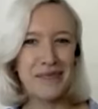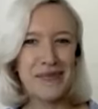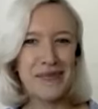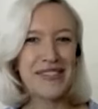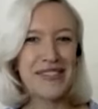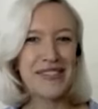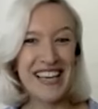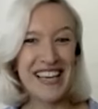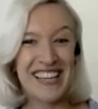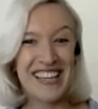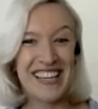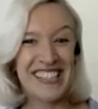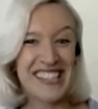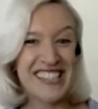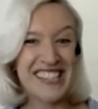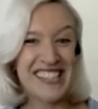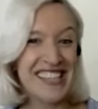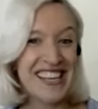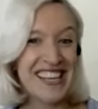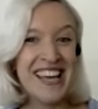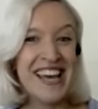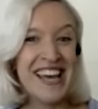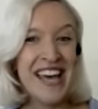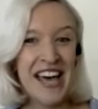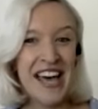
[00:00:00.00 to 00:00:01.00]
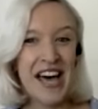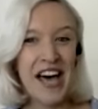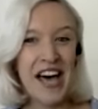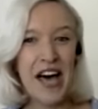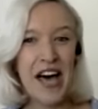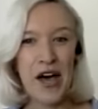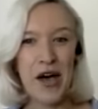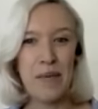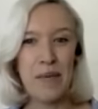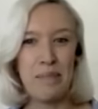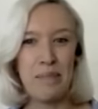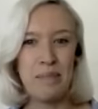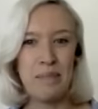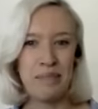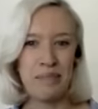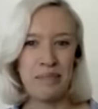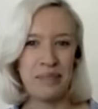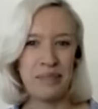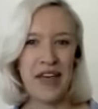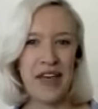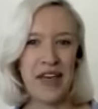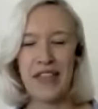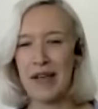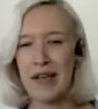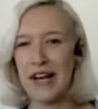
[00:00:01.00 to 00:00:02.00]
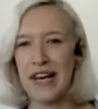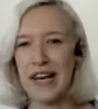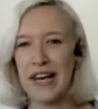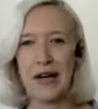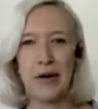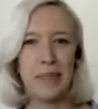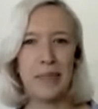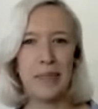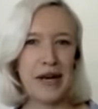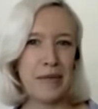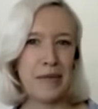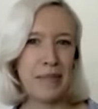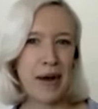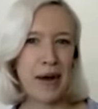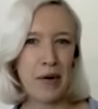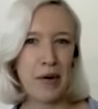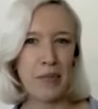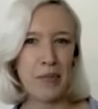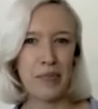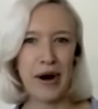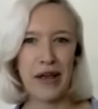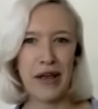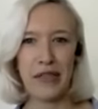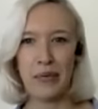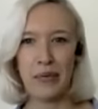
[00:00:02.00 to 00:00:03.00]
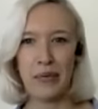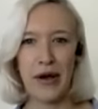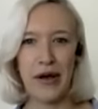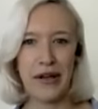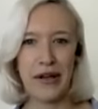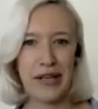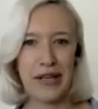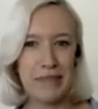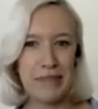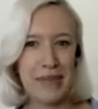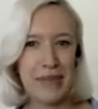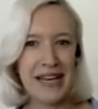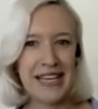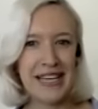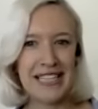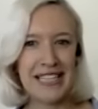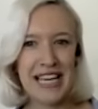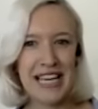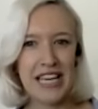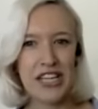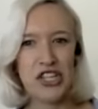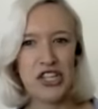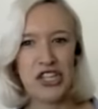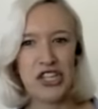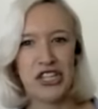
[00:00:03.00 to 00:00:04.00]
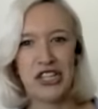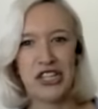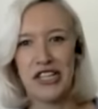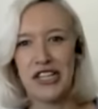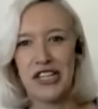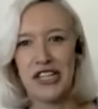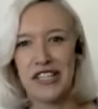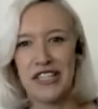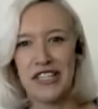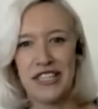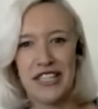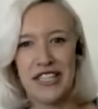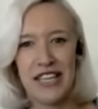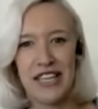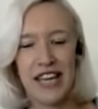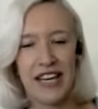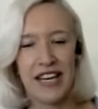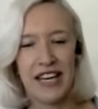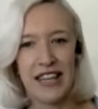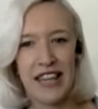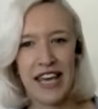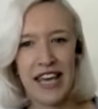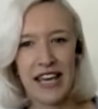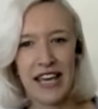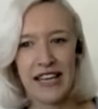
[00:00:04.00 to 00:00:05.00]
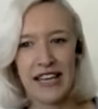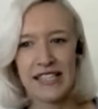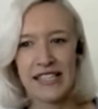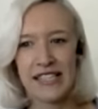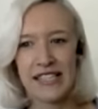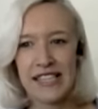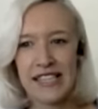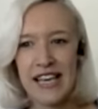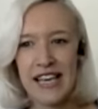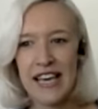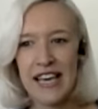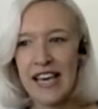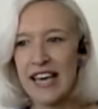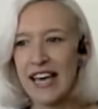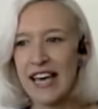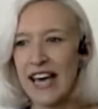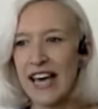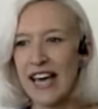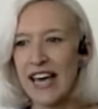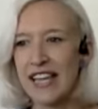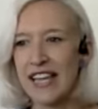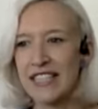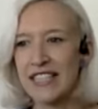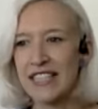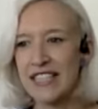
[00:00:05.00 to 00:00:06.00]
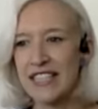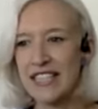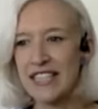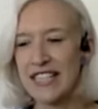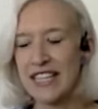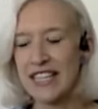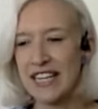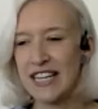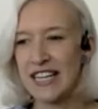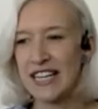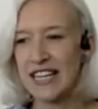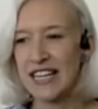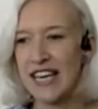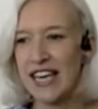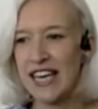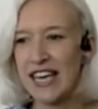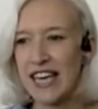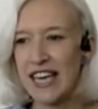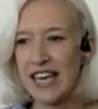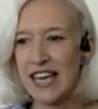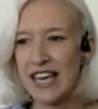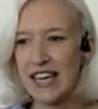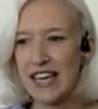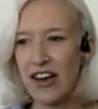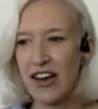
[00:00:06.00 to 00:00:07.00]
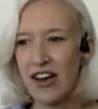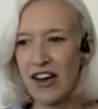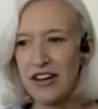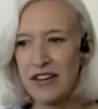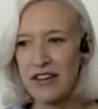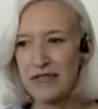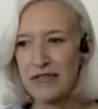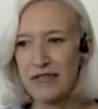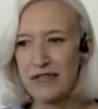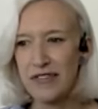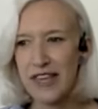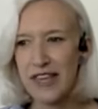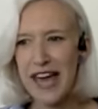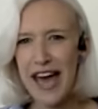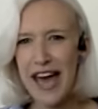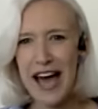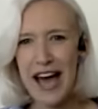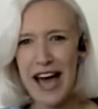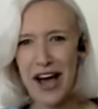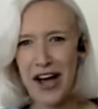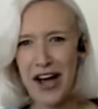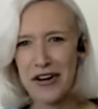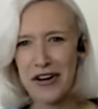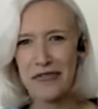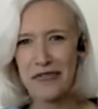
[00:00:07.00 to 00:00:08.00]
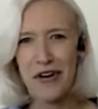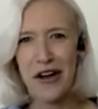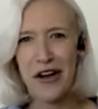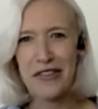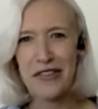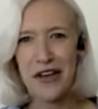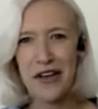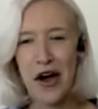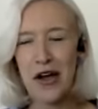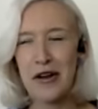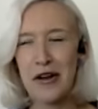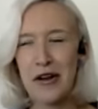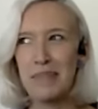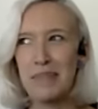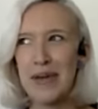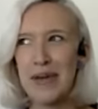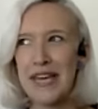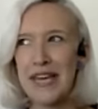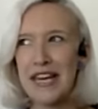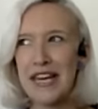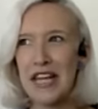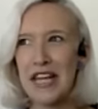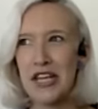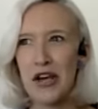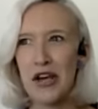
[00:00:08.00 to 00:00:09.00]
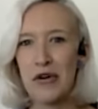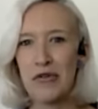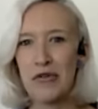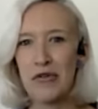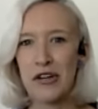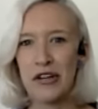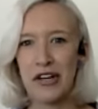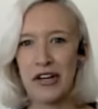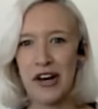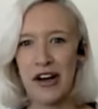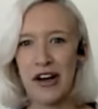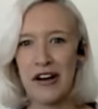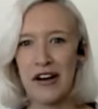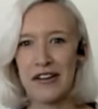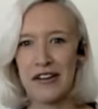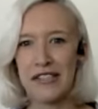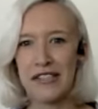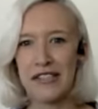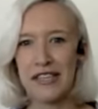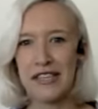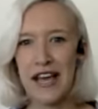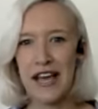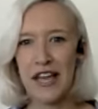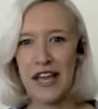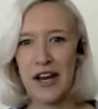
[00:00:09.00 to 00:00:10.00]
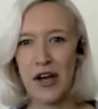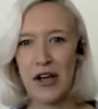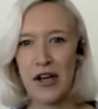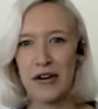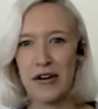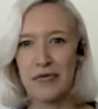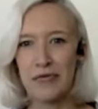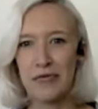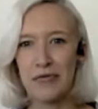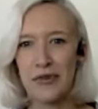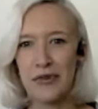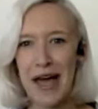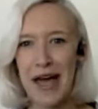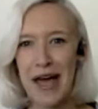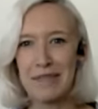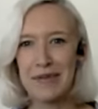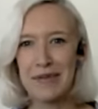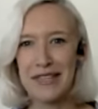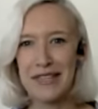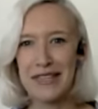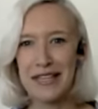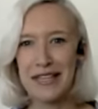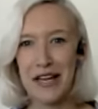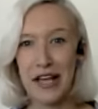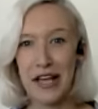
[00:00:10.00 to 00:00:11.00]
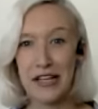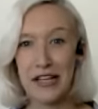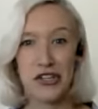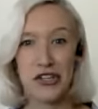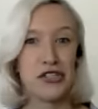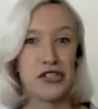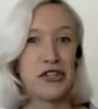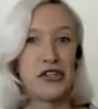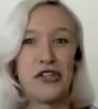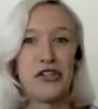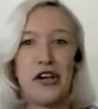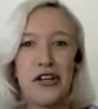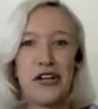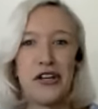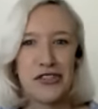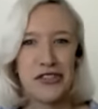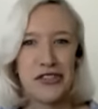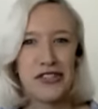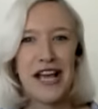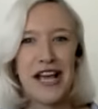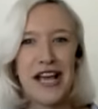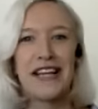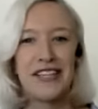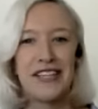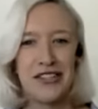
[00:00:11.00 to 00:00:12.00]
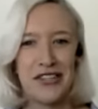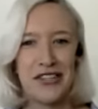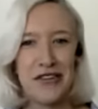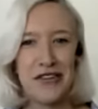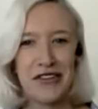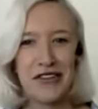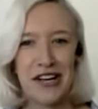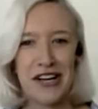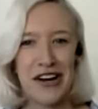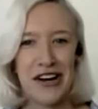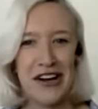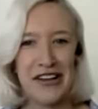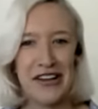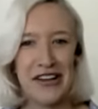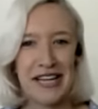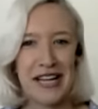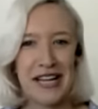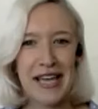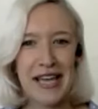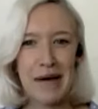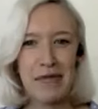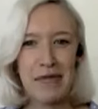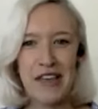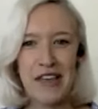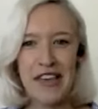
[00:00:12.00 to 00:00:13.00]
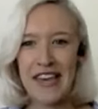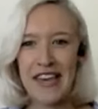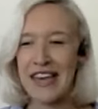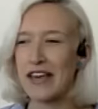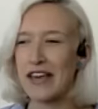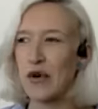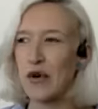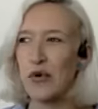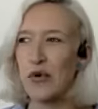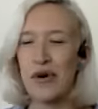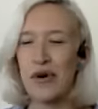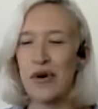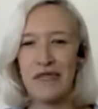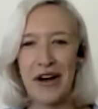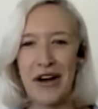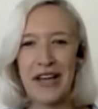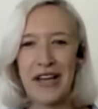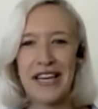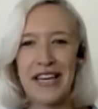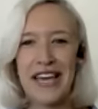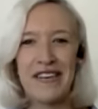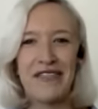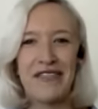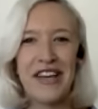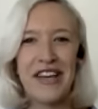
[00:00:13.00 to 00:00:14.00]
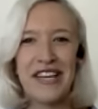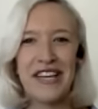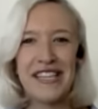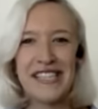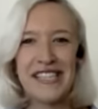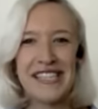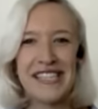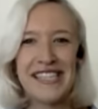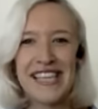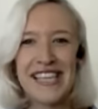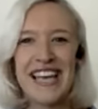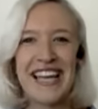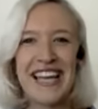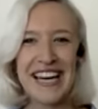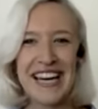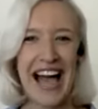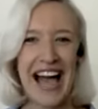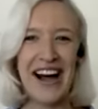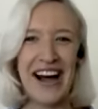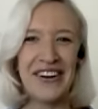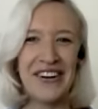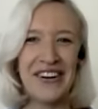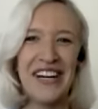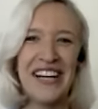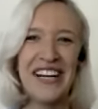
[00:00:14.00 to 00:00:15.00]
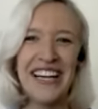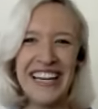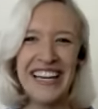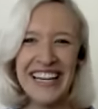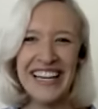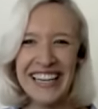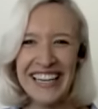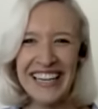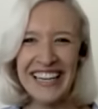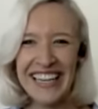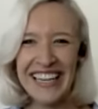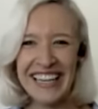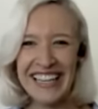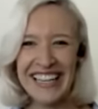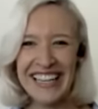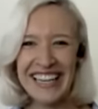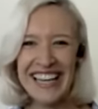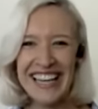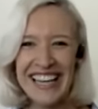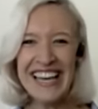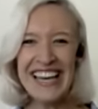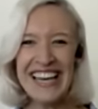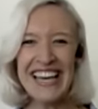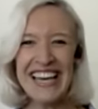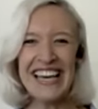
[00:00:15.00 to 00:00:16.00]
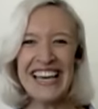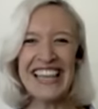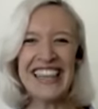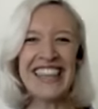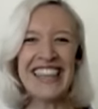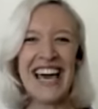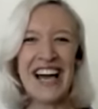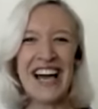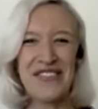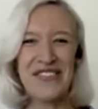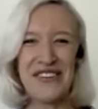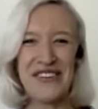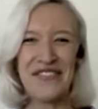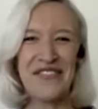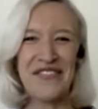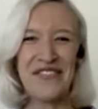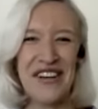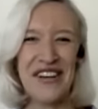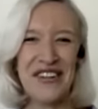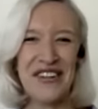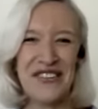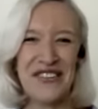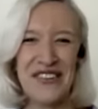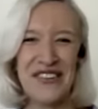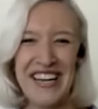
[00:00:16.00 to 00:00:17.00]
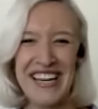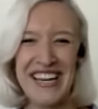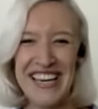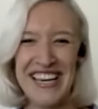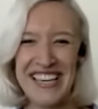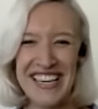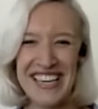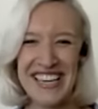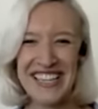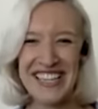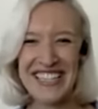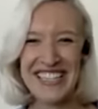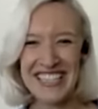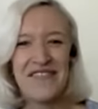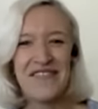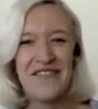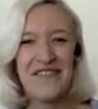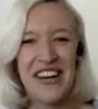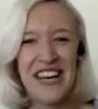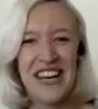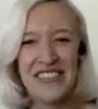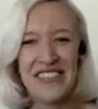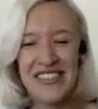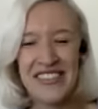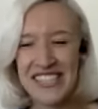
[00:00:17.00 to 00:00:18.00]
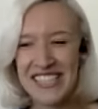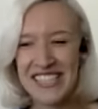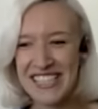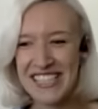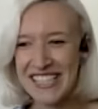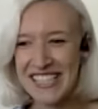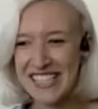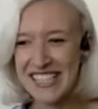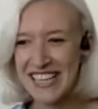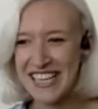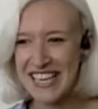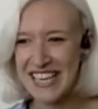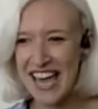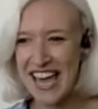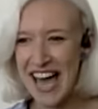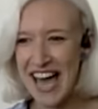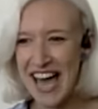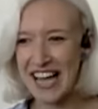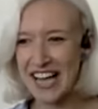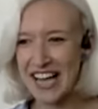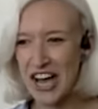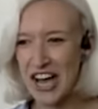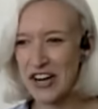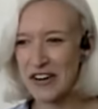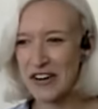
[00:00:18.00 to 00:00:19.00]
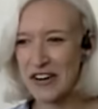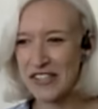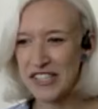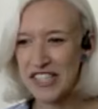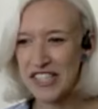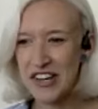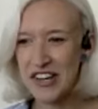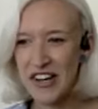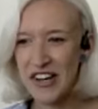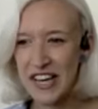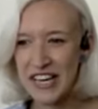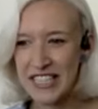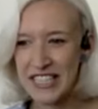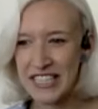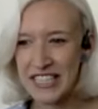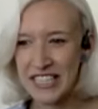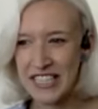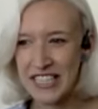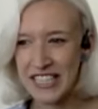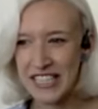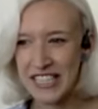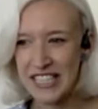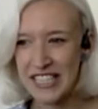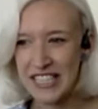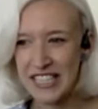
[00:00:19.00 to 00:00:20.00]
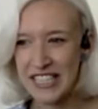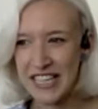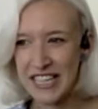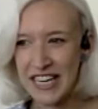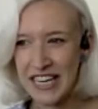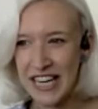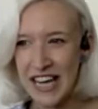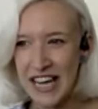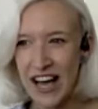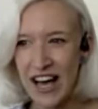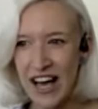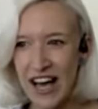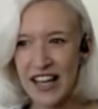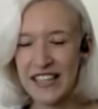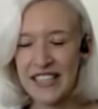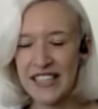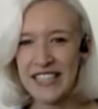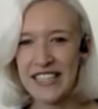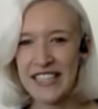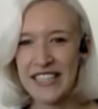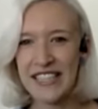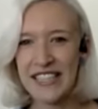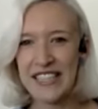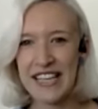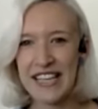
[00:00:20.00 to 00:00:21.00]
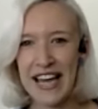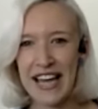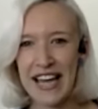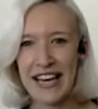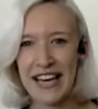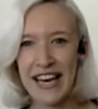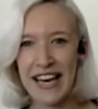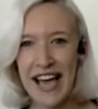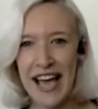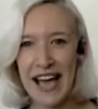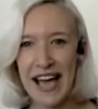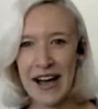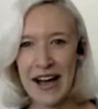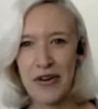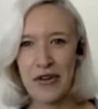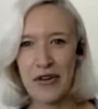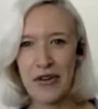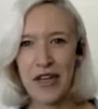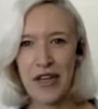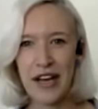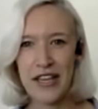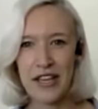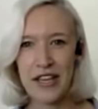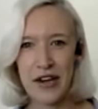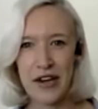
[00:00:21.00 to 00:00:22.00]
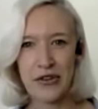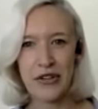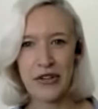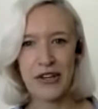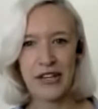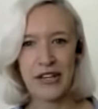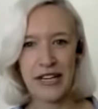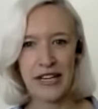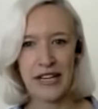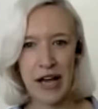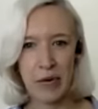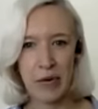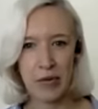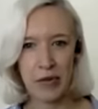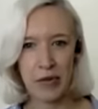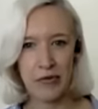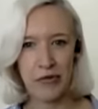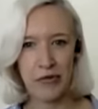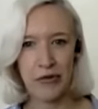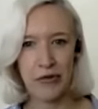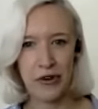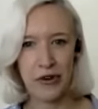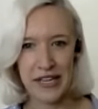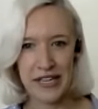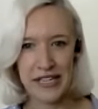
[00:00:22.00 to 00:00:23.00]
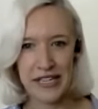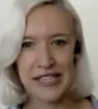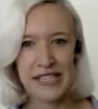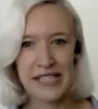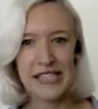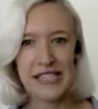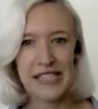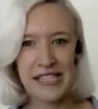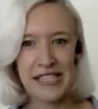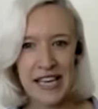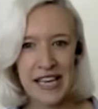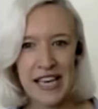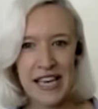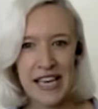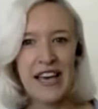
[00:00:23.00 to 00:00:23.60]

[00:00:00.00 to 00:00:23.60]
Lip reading: singers, a little bit about breath work and meditation and things. And it kind of, I'd find that I'd be in a yoga class, and I kept like just a standard yoga class, and I kept thinking, oh, if I could sing now, that would feel really good. But it was just, kind of starting to just understand how that yoga could help the voice.